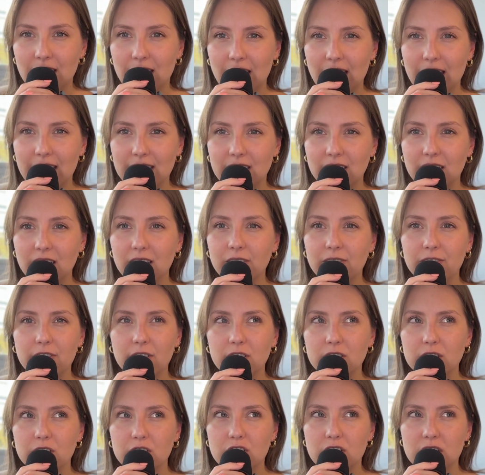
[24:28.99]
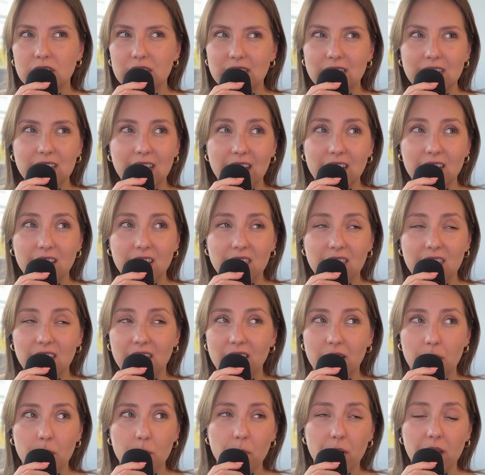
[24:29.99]
I didn't feel that she take
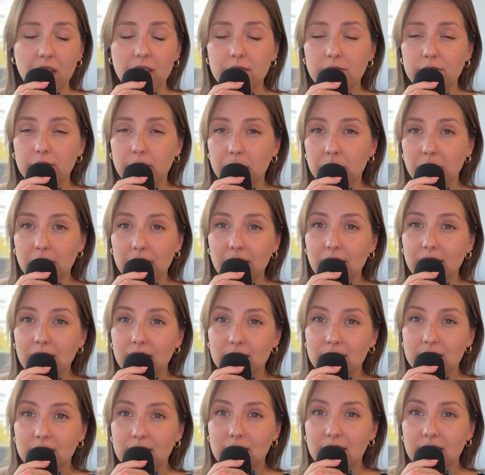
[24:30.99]
anything away from me.